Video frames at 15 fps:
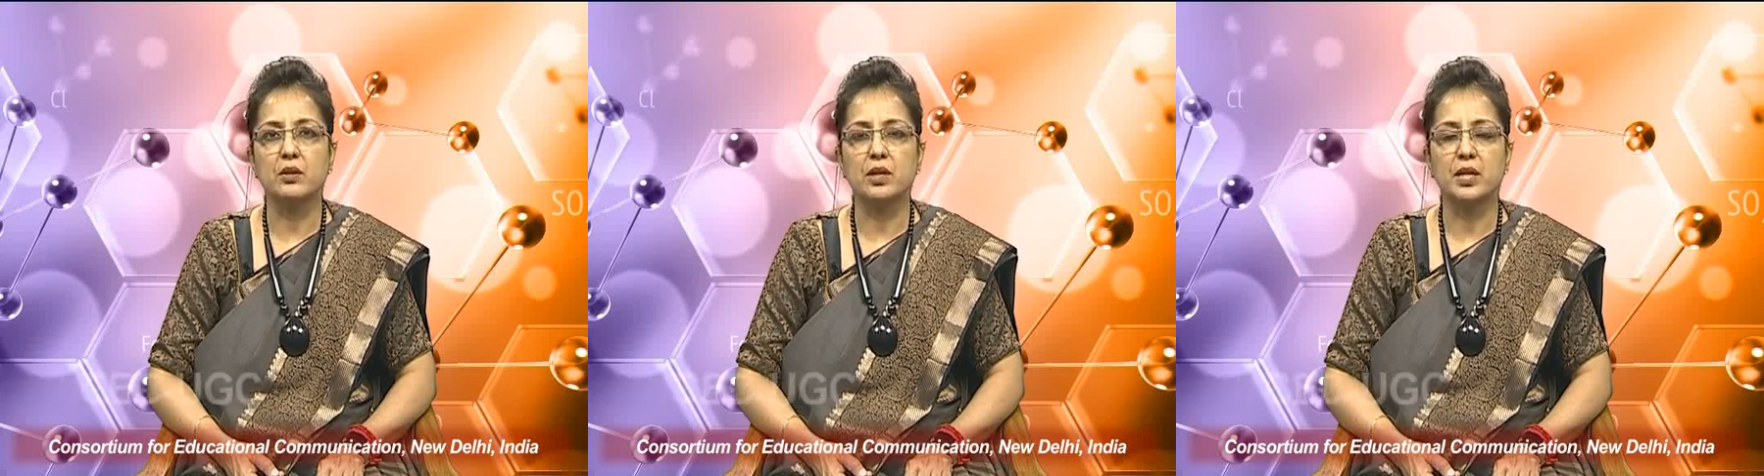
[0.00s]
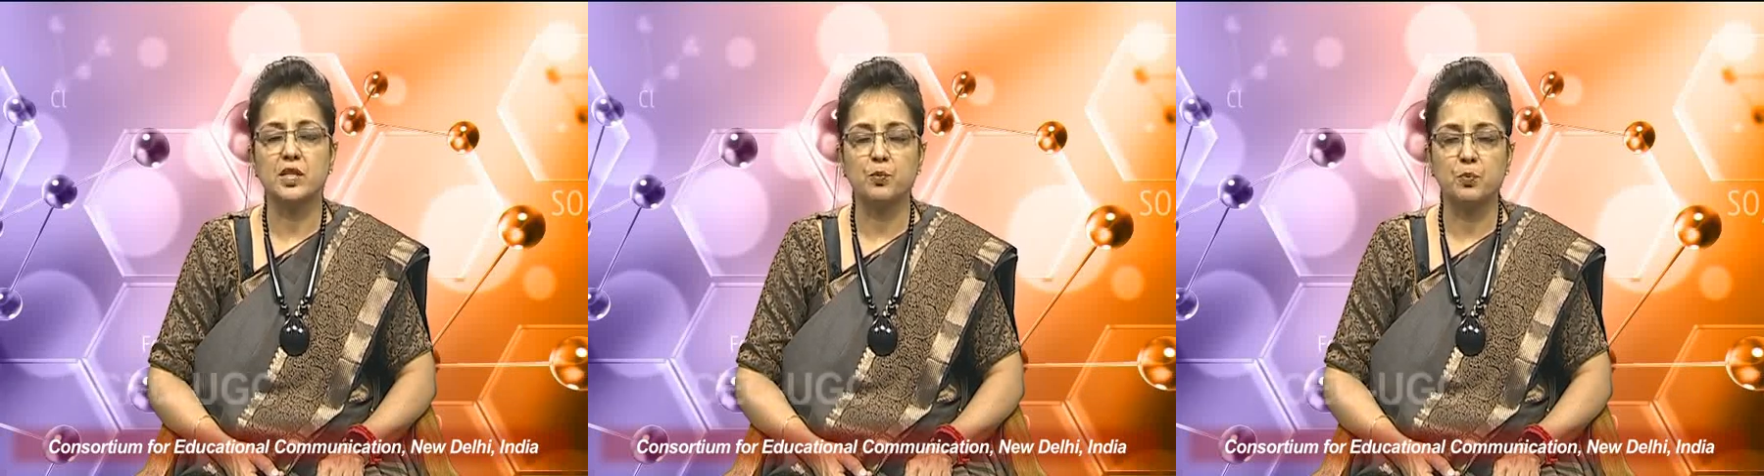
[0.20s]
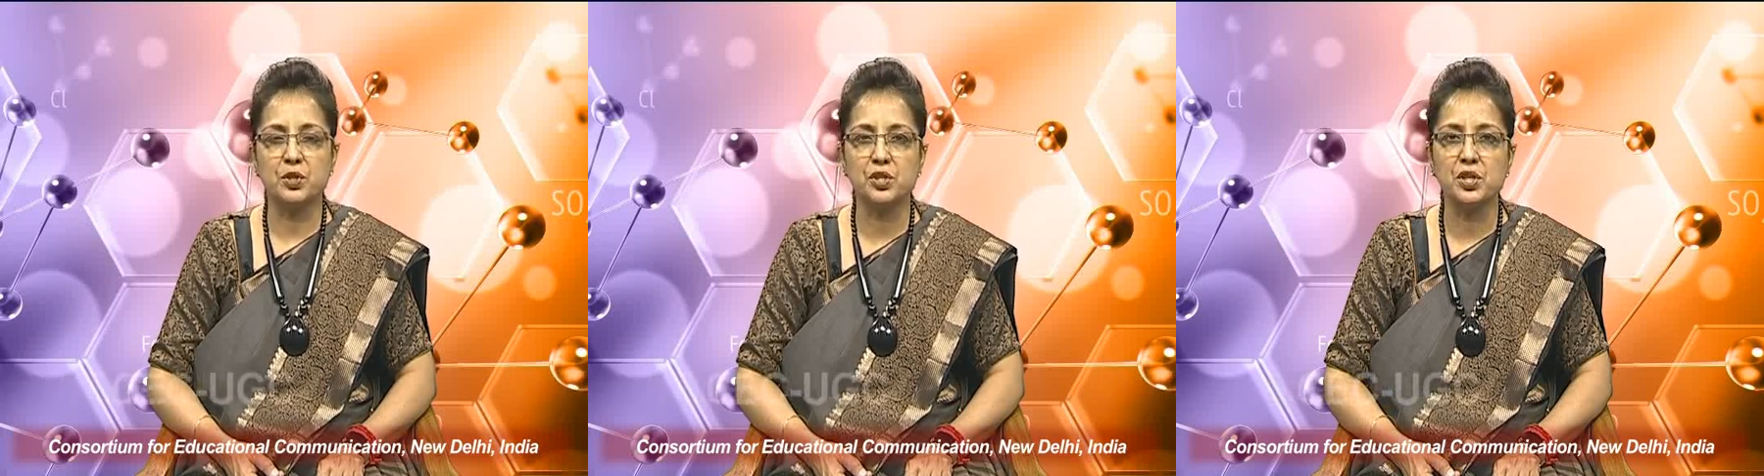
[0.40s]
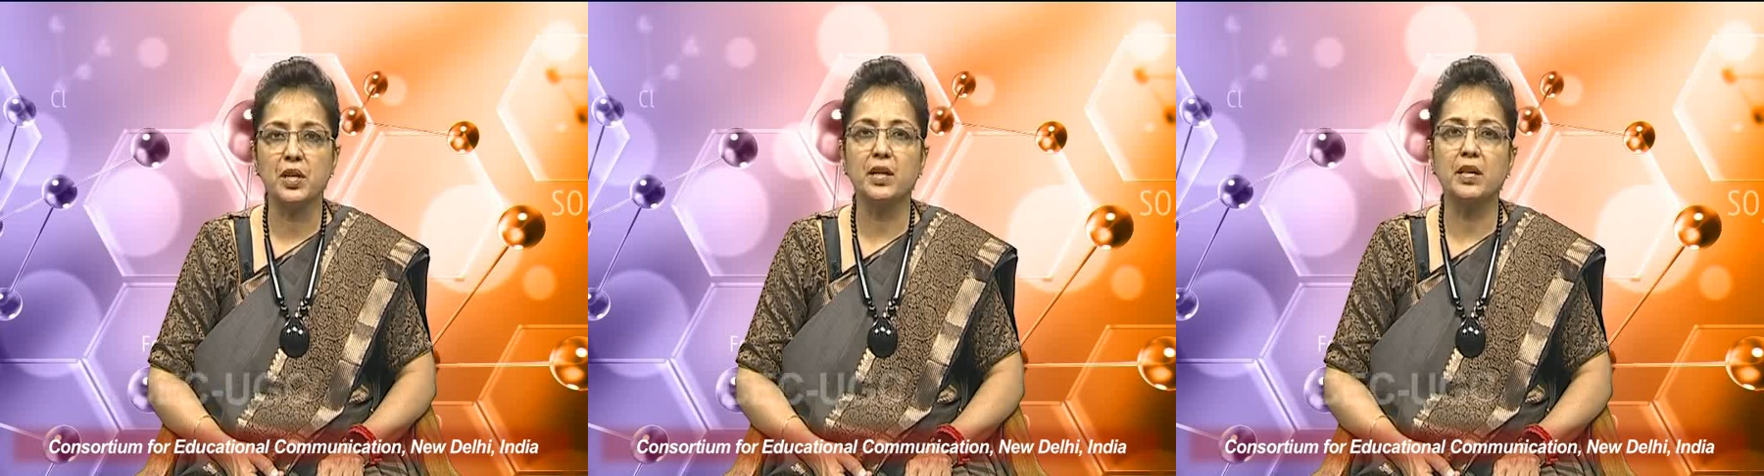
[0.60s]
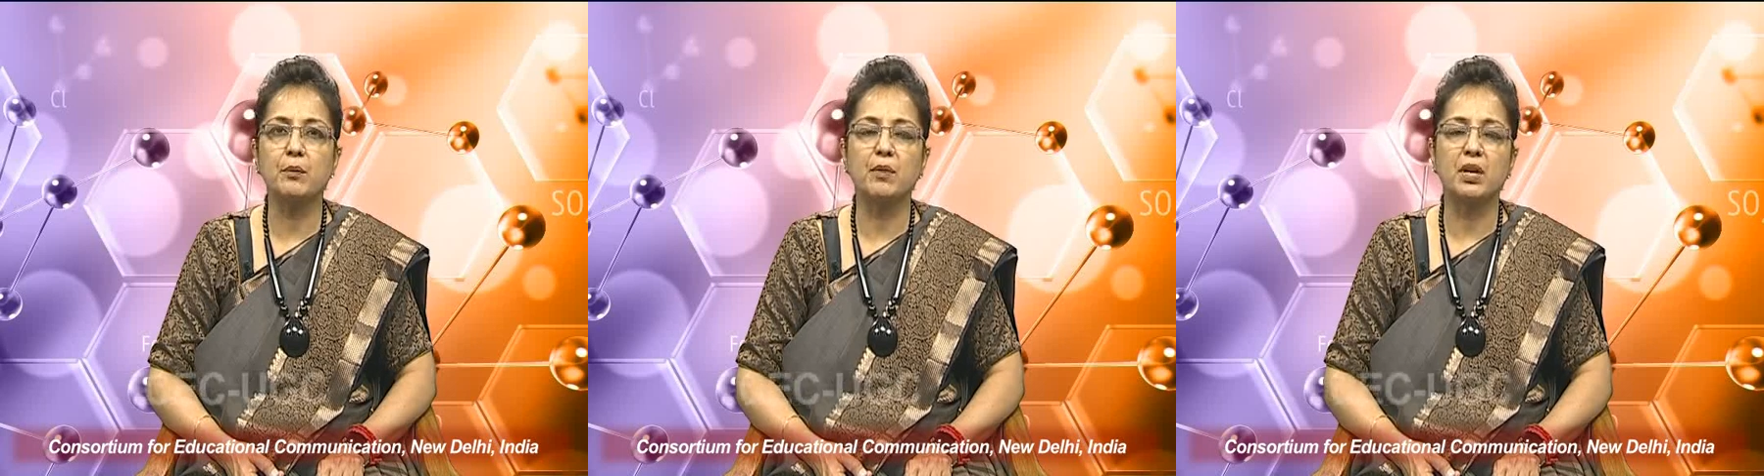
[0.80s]

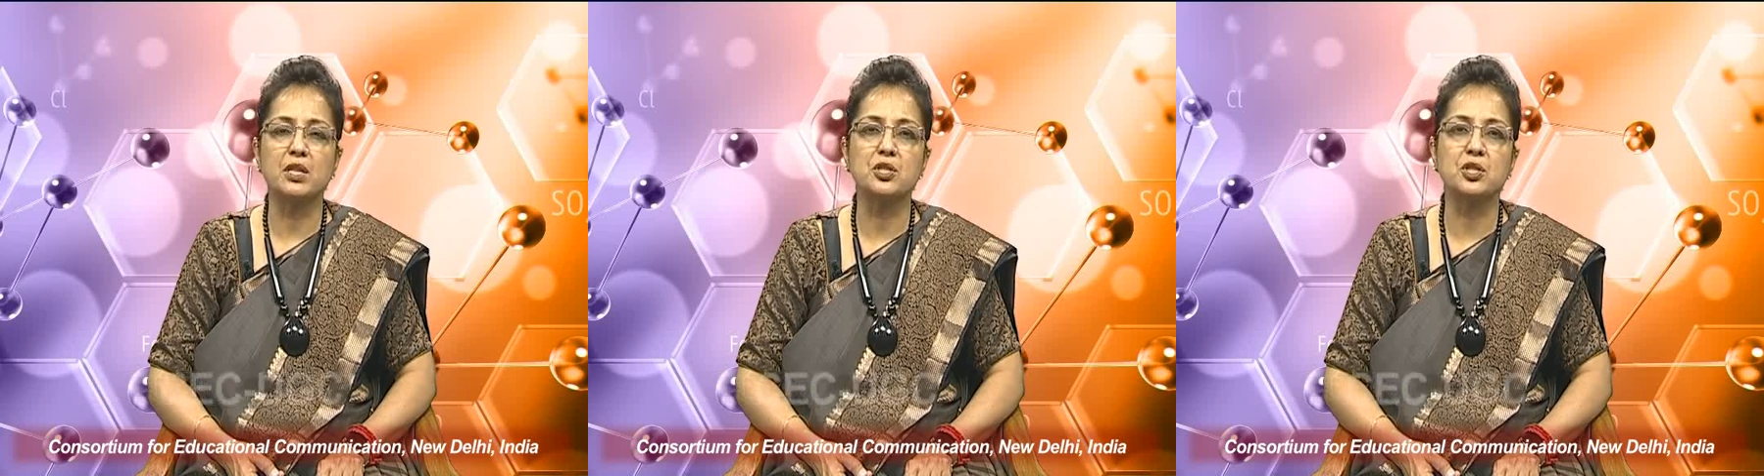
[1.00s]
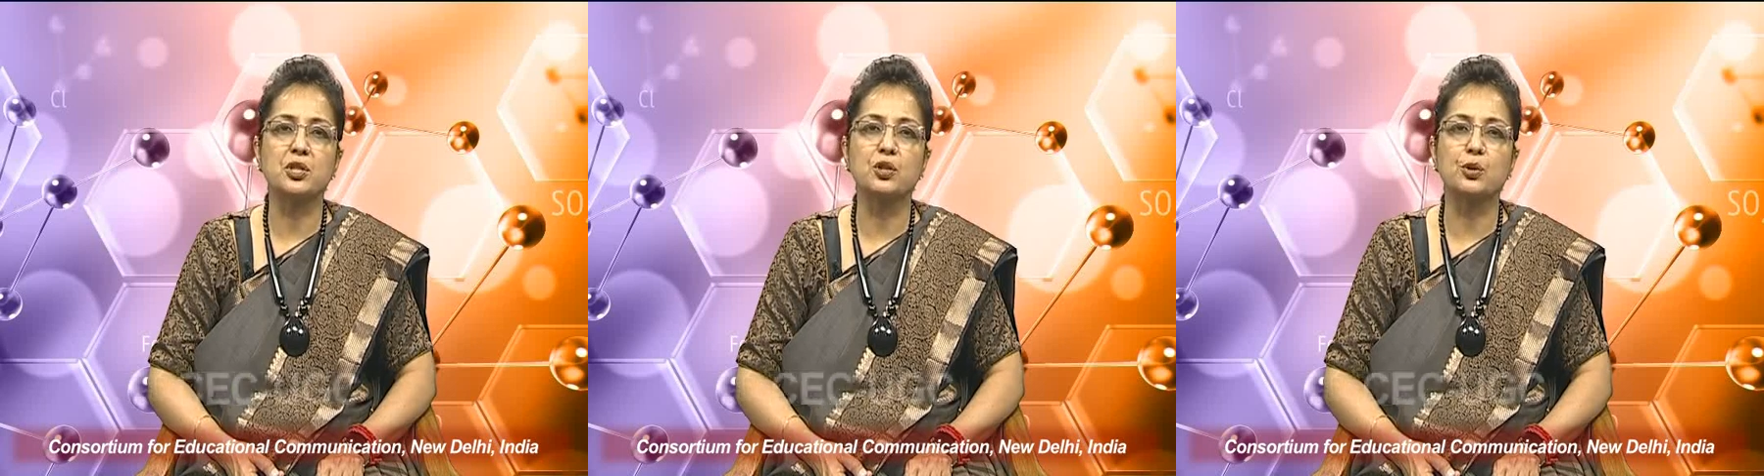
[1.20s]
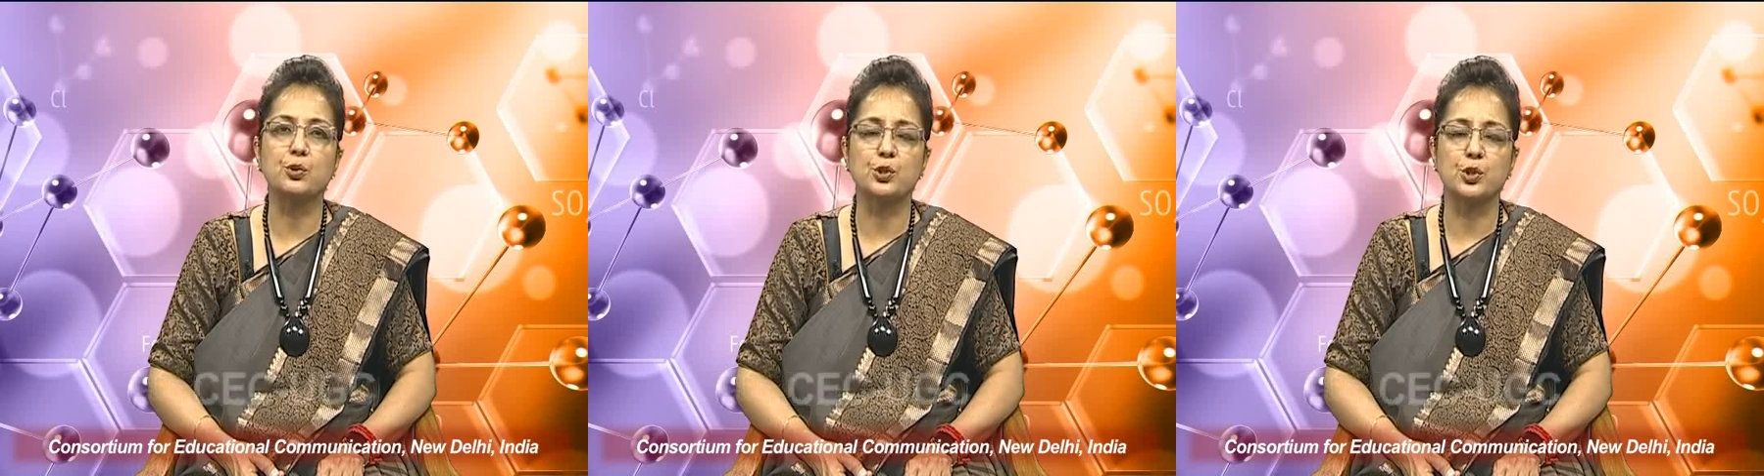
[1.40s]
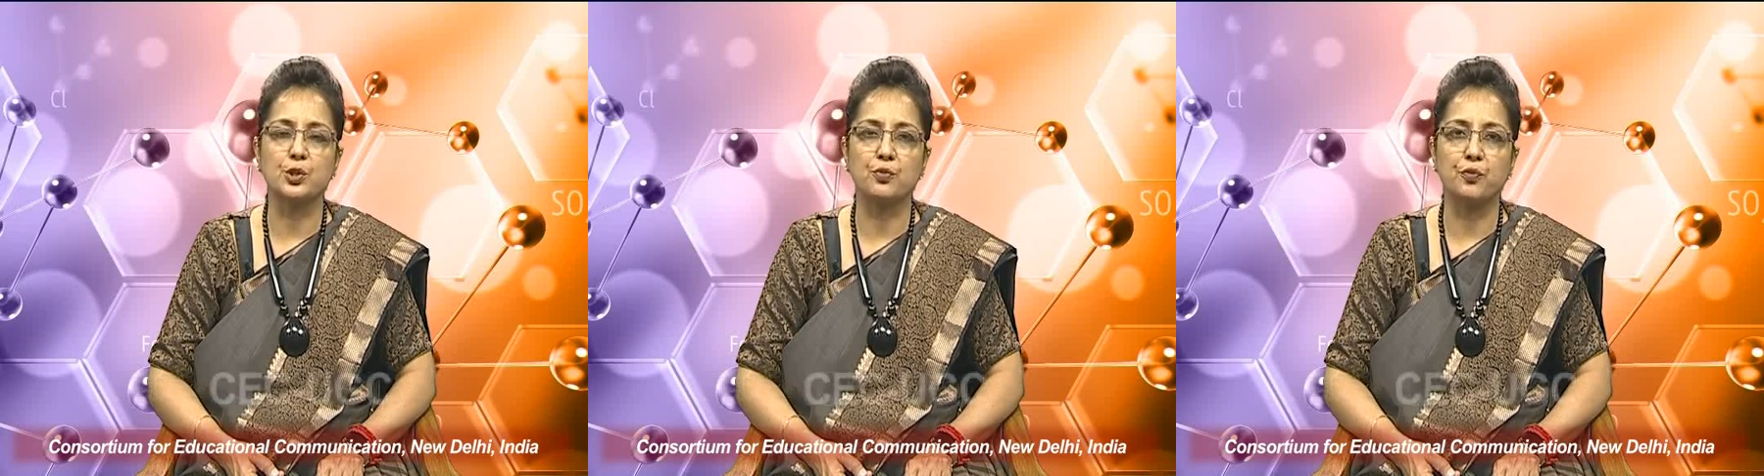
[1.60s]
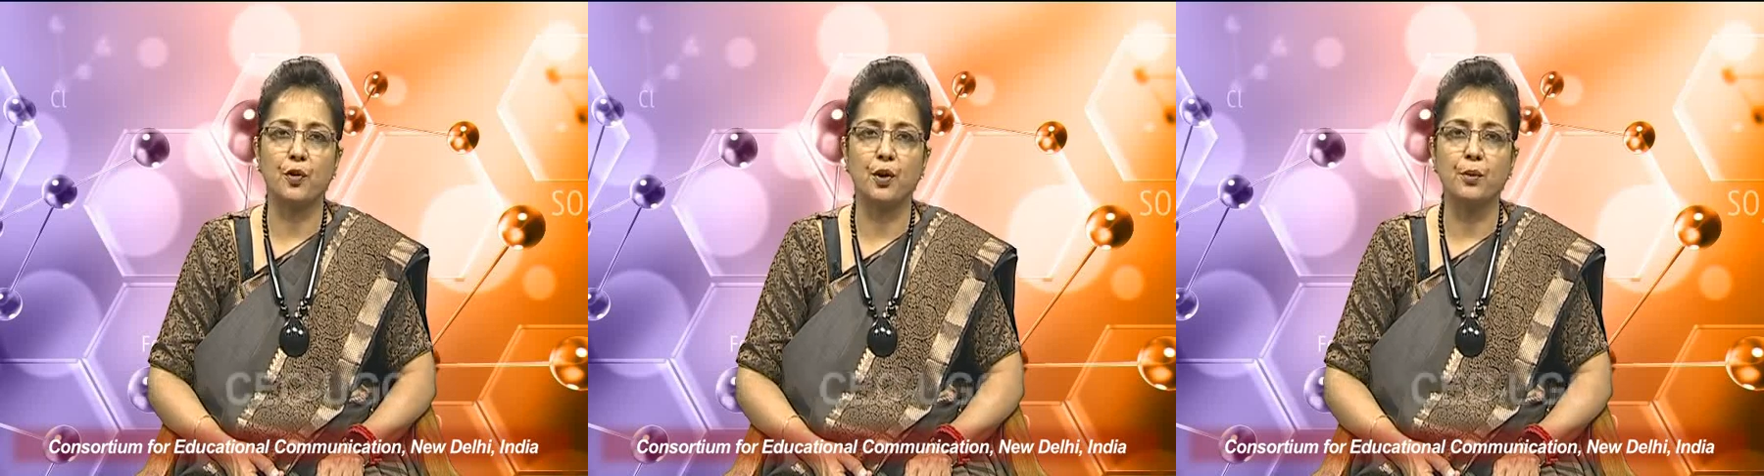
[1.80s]
especially emulsion dosage
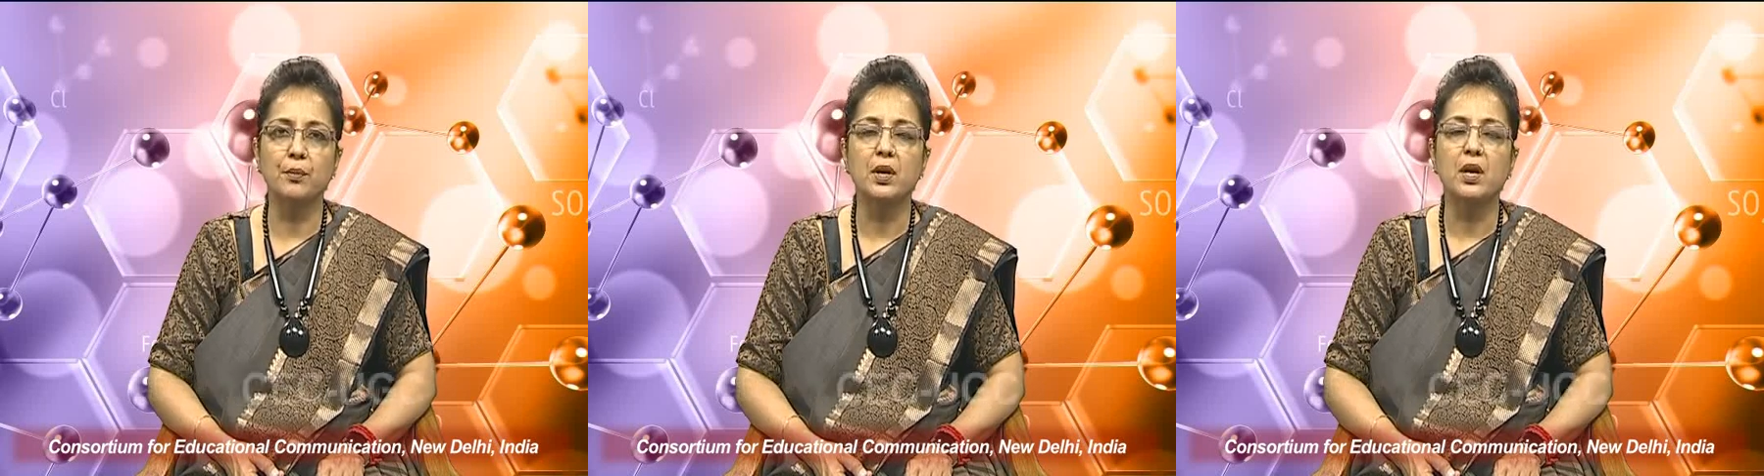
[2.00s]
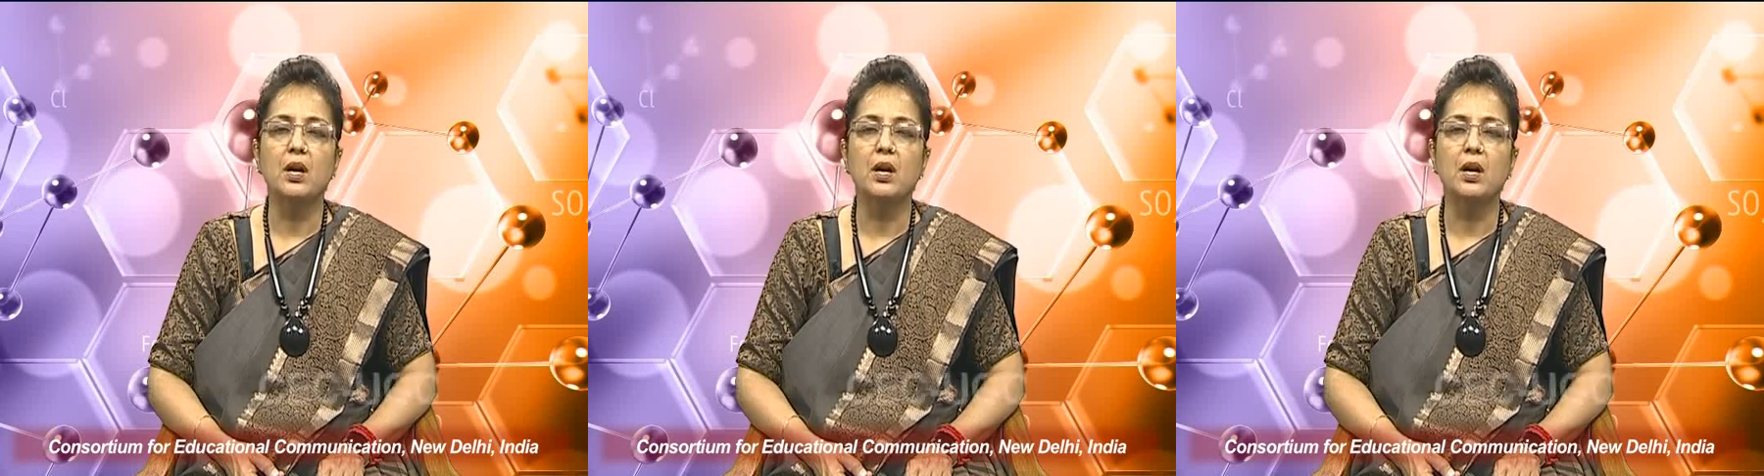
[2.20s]
form